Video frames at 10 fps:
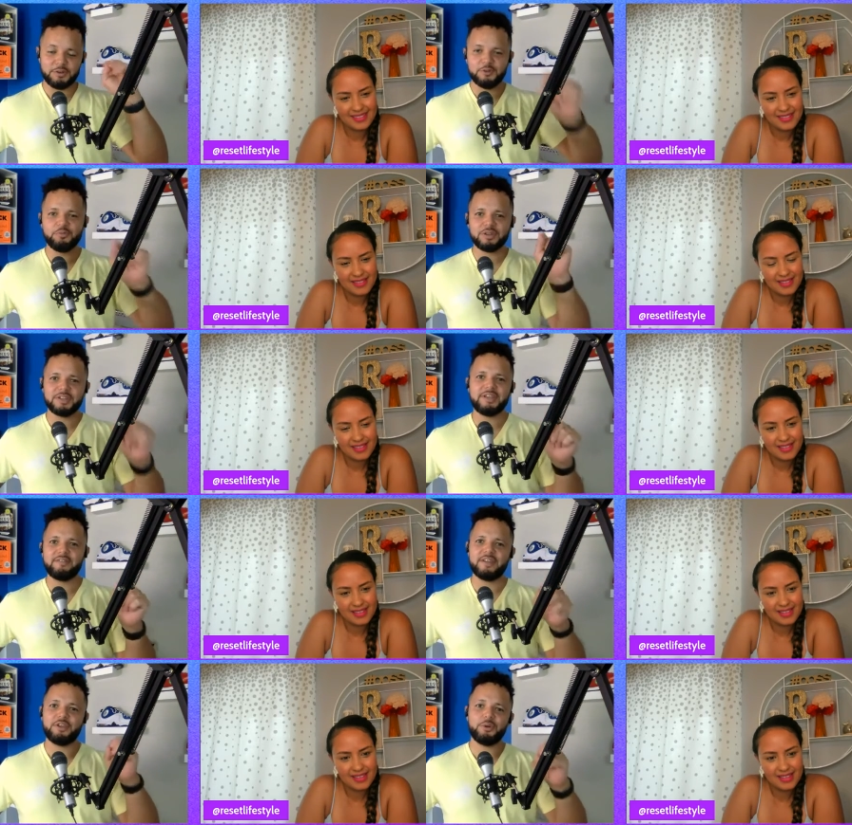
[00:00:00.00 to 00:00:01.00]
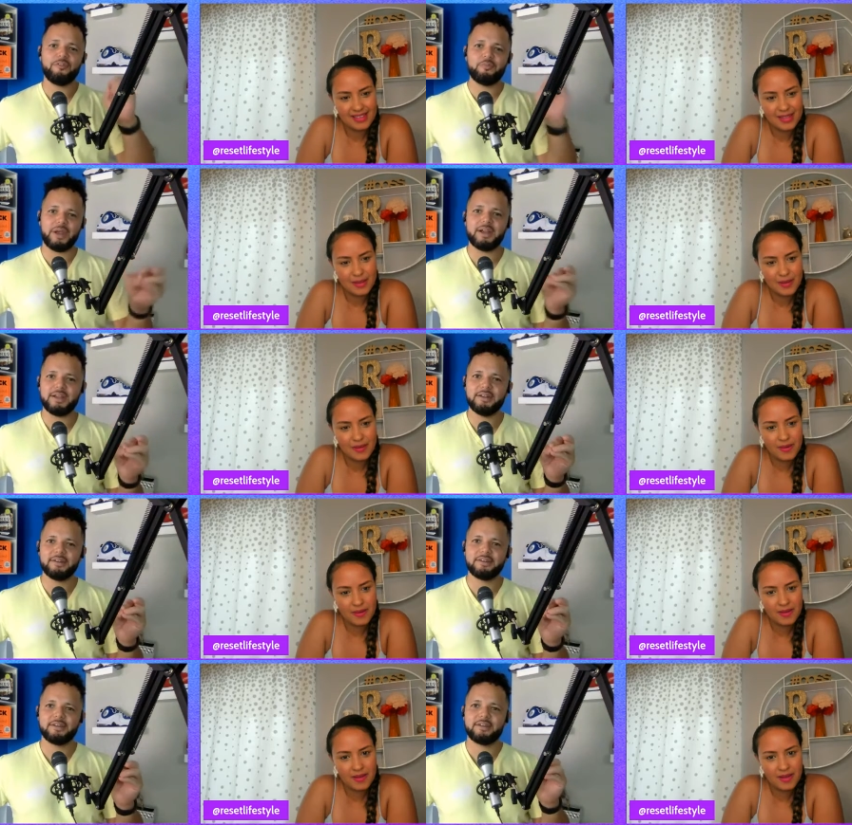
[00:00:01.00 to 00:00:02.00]
Speaker 1: you believe that you have made it?
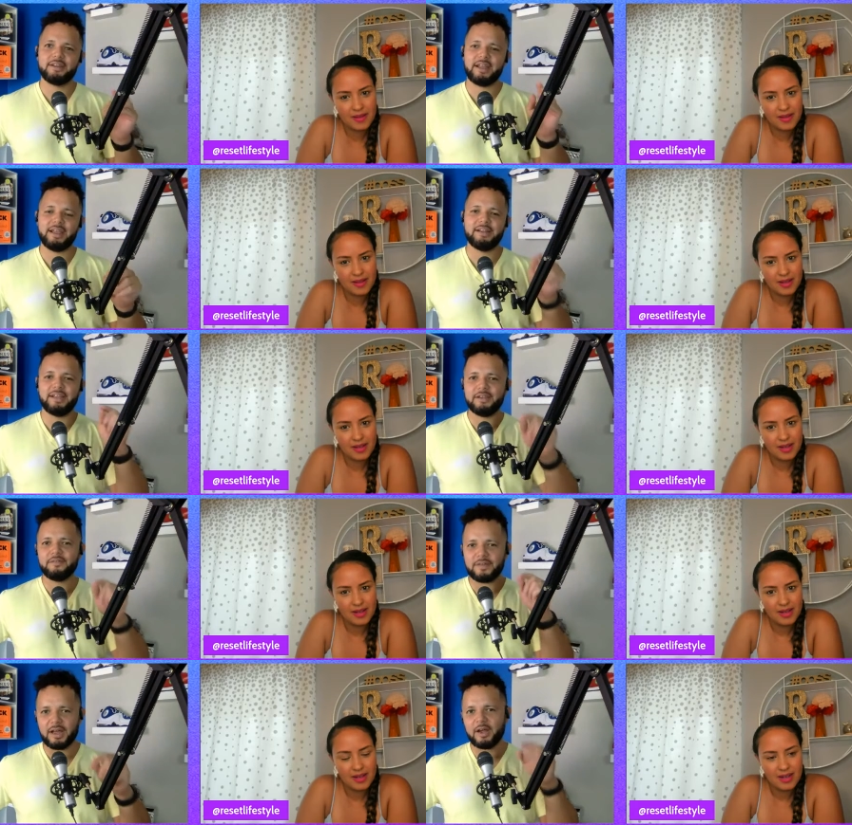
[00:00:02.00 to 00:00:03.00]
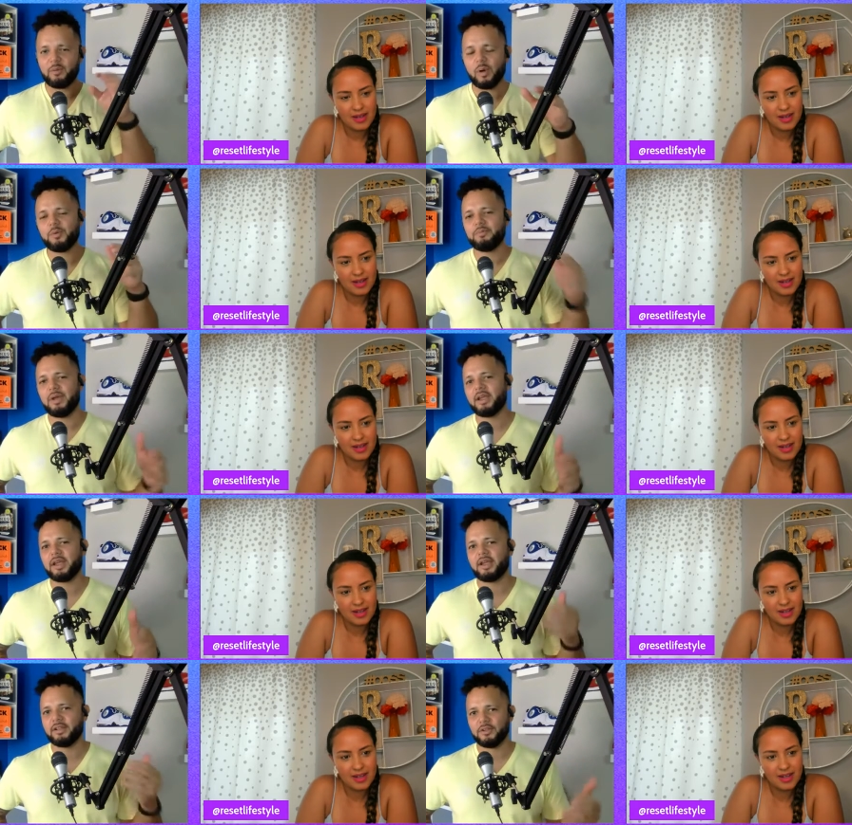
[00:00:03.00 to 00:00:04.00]
And if not, what would
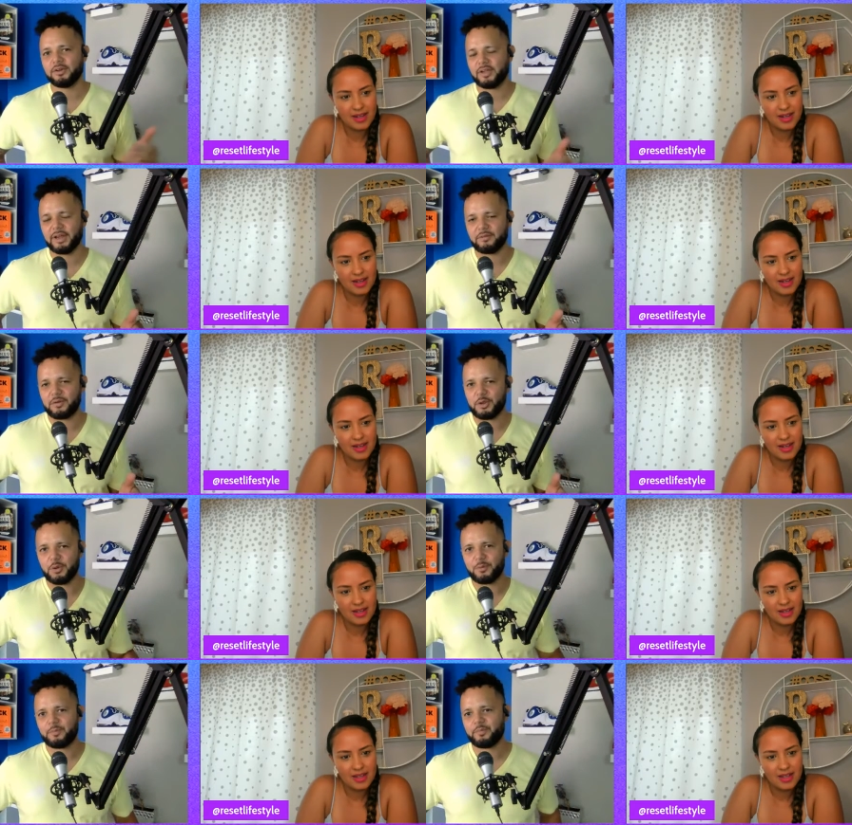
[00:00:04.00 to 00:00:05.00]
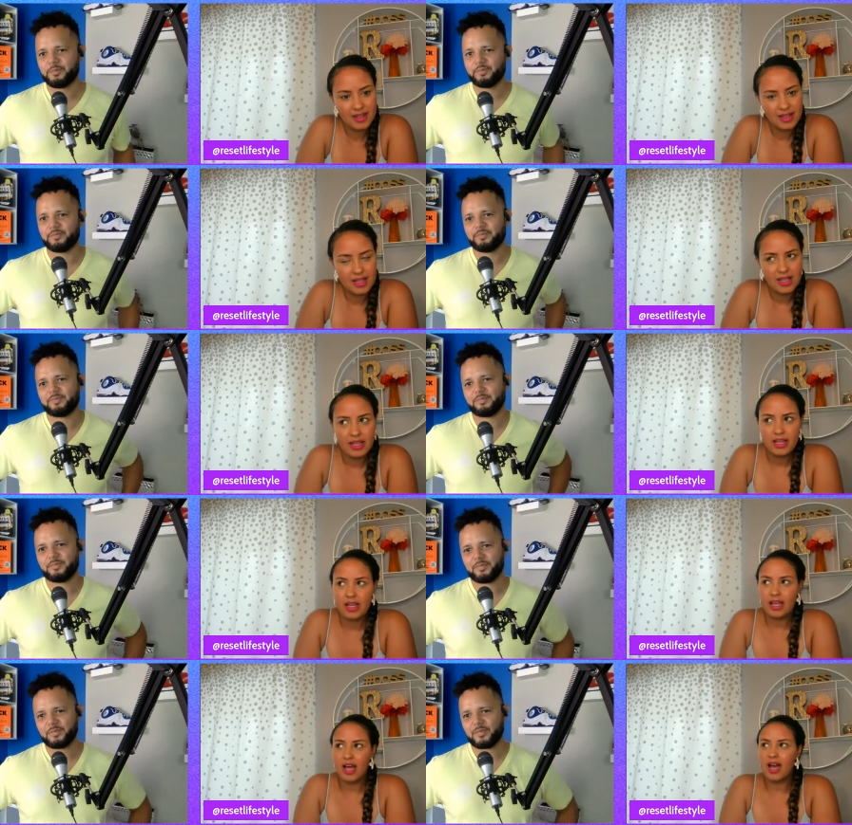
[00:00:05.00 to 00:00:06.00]
making it look like for you?
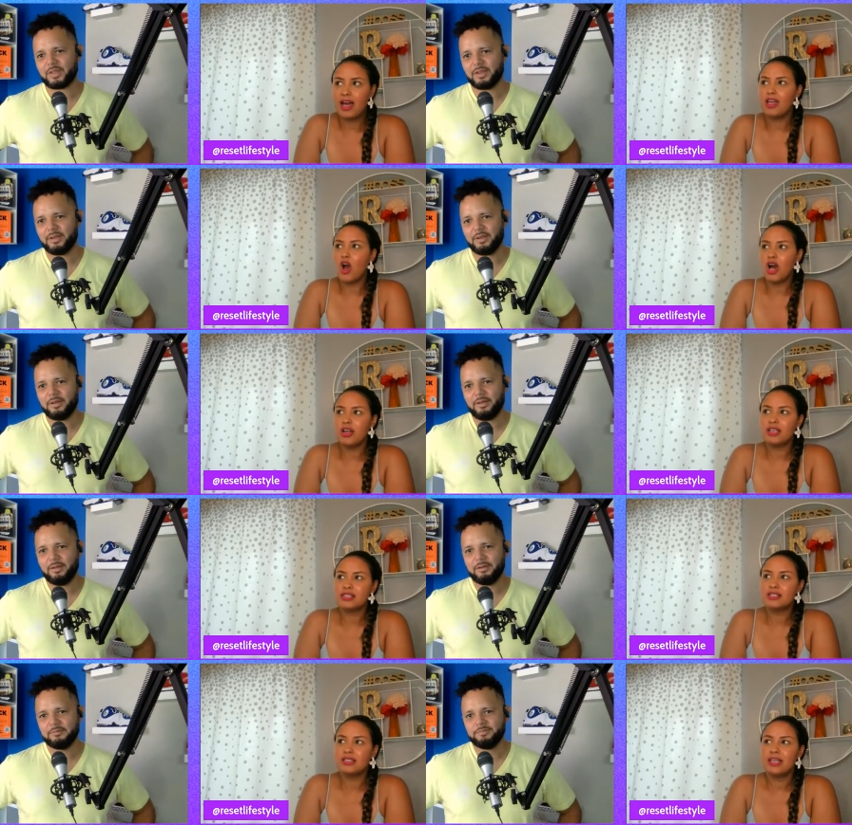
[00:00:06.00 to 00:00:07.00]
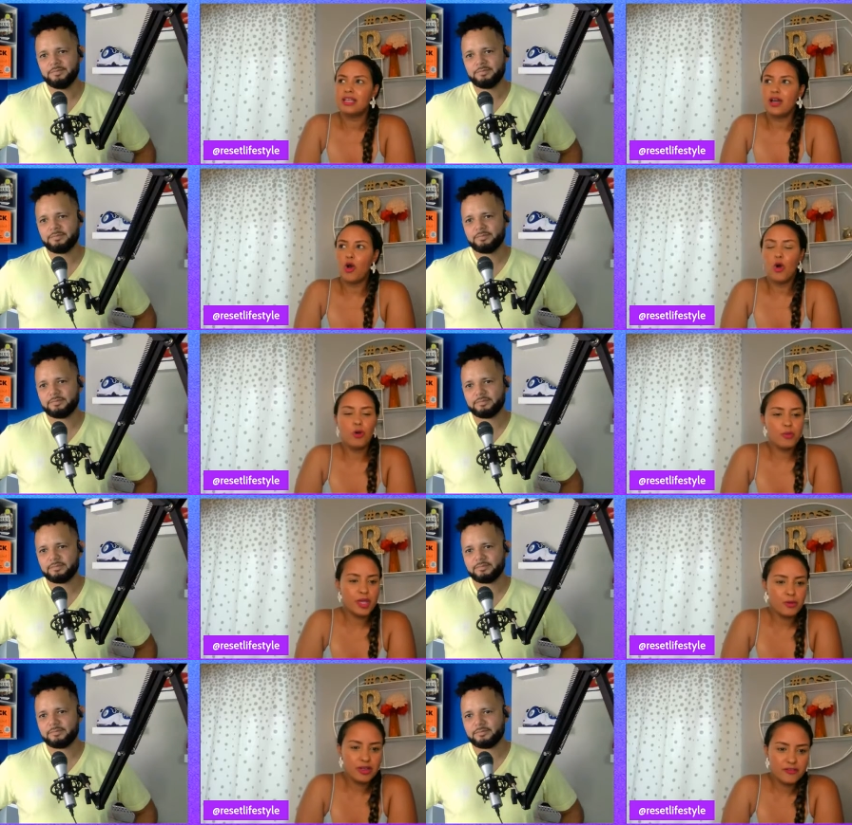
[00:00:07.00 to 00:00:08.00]
Speaker 2: I honestly, old
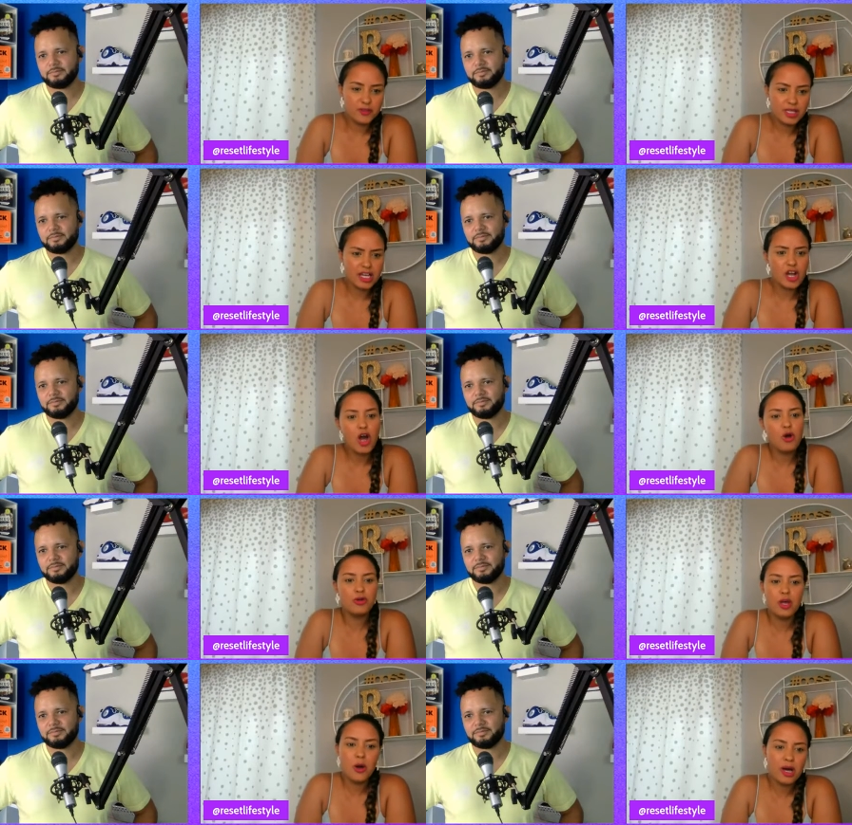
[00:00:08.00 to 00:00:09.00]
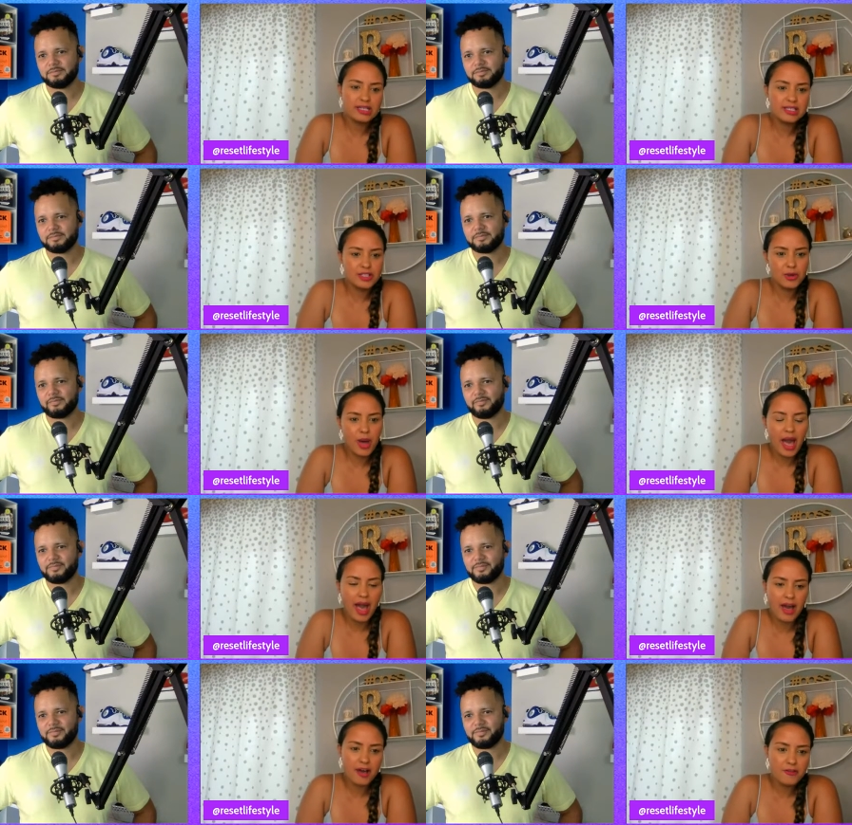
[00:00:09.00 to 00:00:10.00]
me would have said, oh no, I still
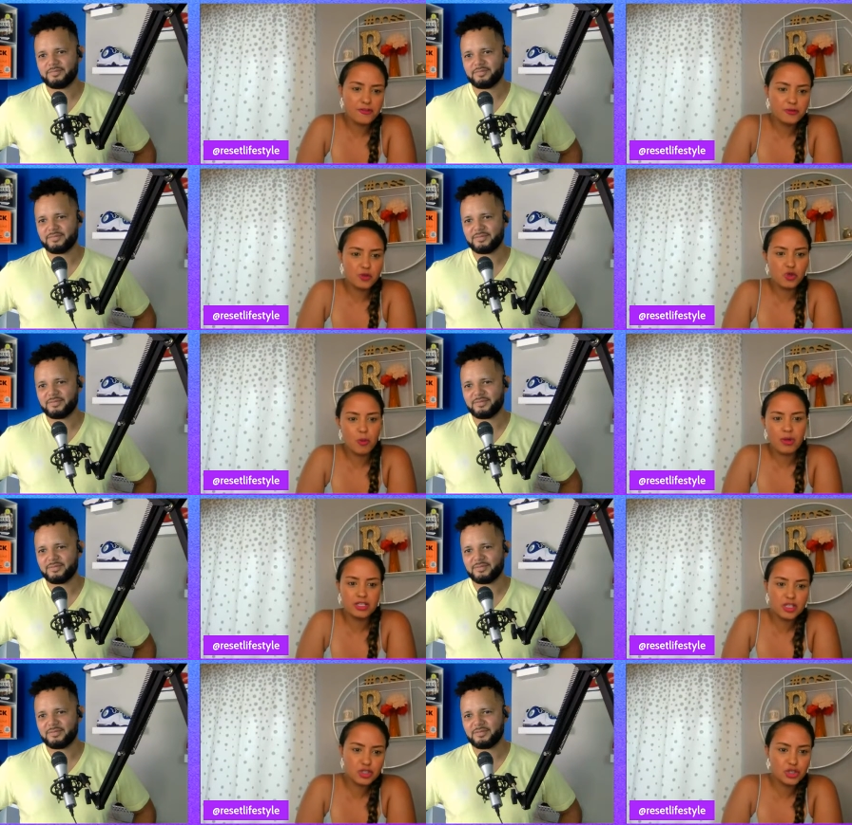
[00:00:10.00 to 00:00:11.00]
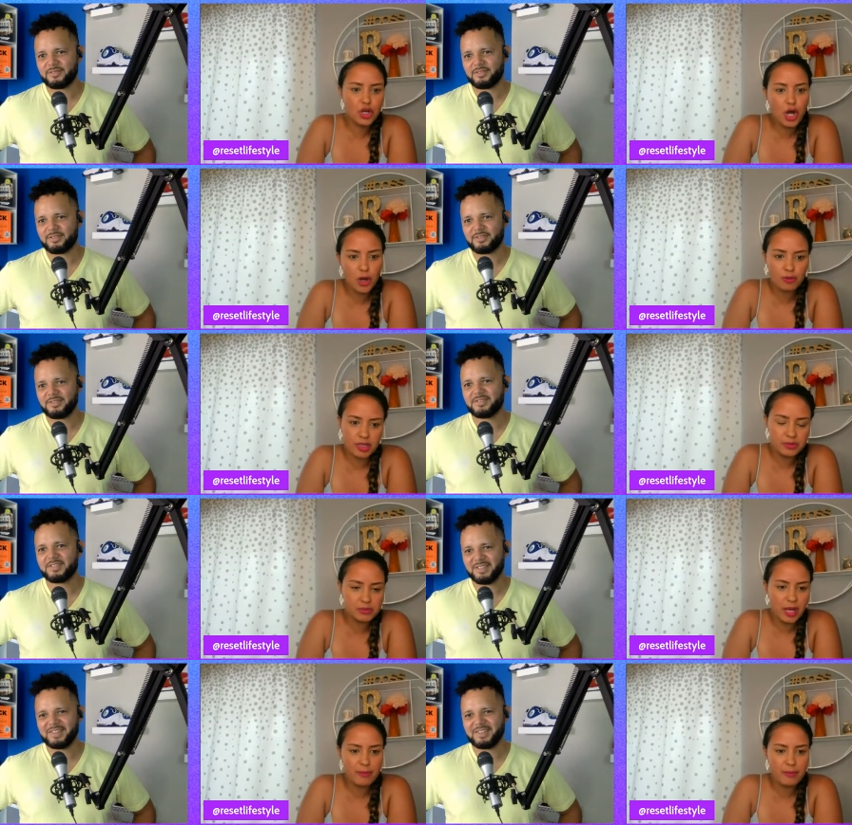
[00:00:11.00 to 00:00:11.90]
have so much to go, blah, blah, blah.